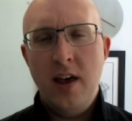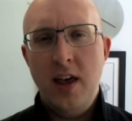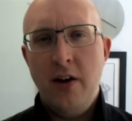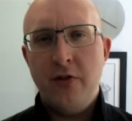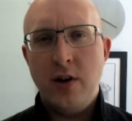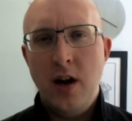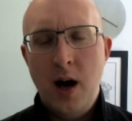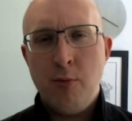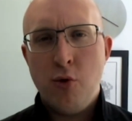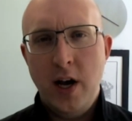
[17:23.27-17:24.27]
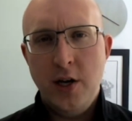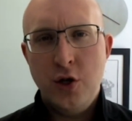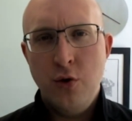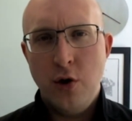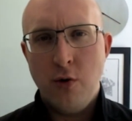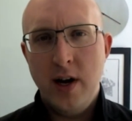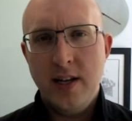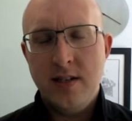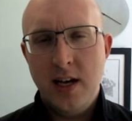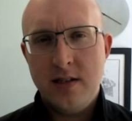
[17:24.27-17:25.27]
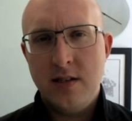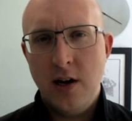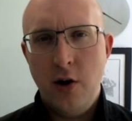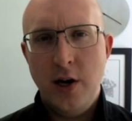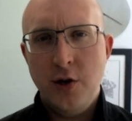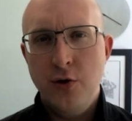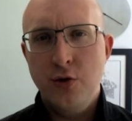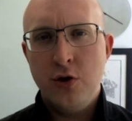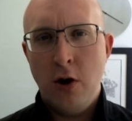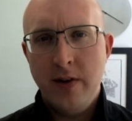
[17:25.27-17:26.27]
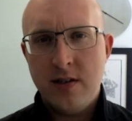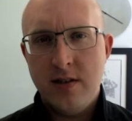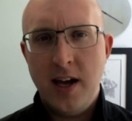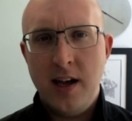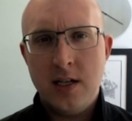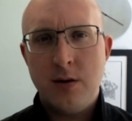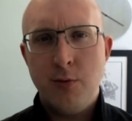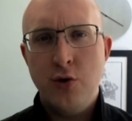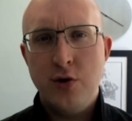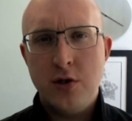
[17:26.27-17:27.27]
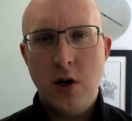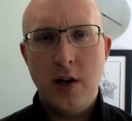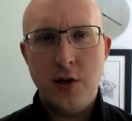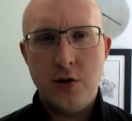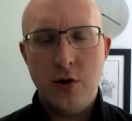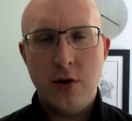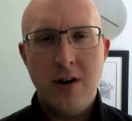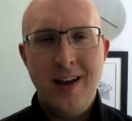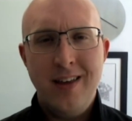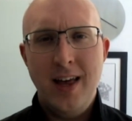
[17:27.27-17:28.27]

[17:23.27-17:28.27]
if an upgrade to the grid is necessary to service that customer who's installing solar,